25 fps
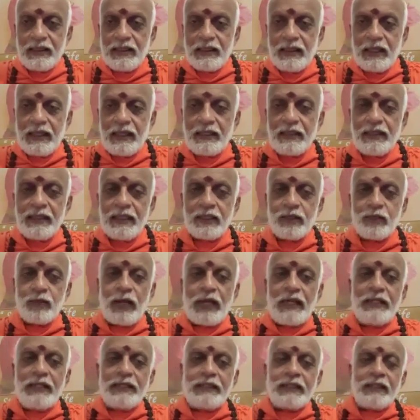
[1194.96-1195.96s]
Another
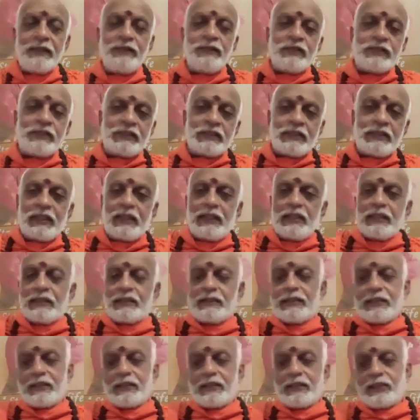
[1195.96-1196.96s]
quality, which is the
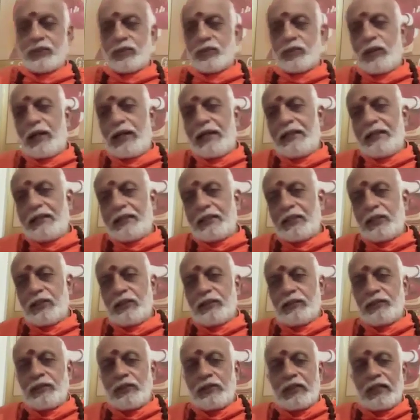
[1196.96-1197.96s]
sixth quality
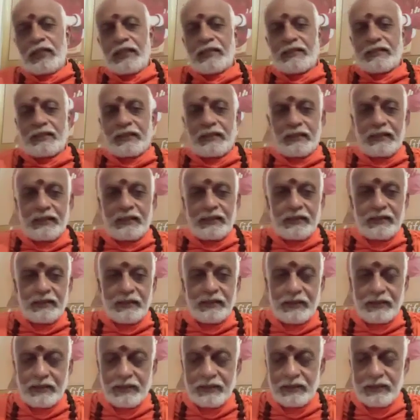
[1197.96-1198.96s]
of goodness,
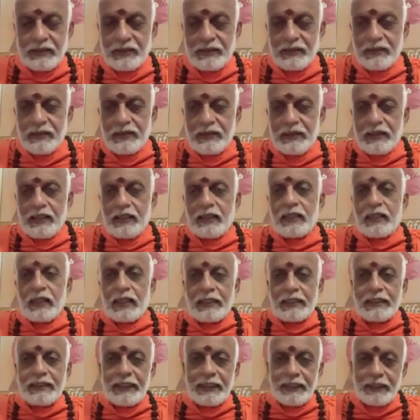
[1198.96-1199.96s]
is
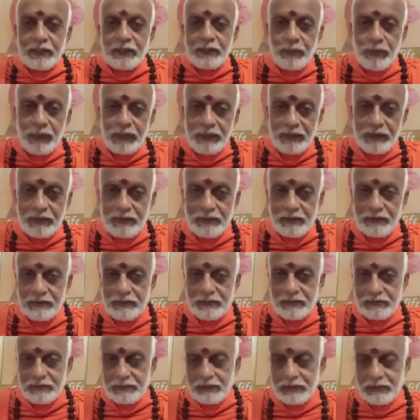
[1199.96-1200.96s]
contentment.
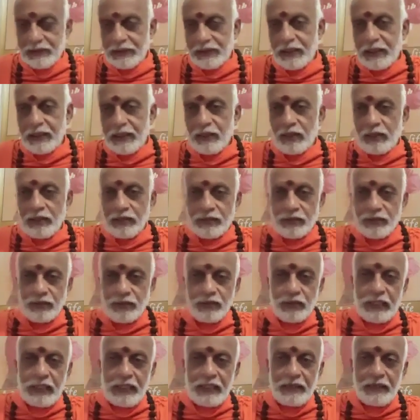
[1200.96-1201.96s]
Yesterday
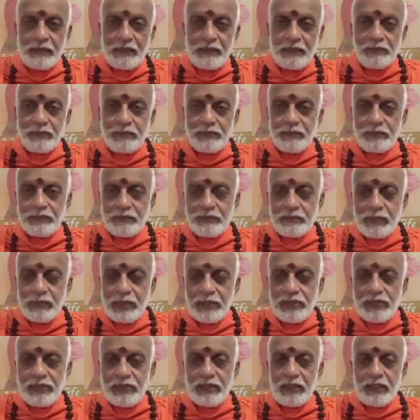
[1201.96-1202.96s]
also I
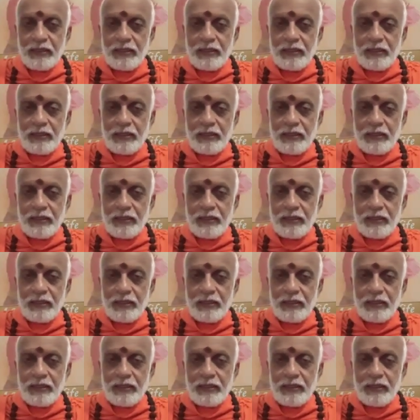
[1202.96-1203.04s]
mentioned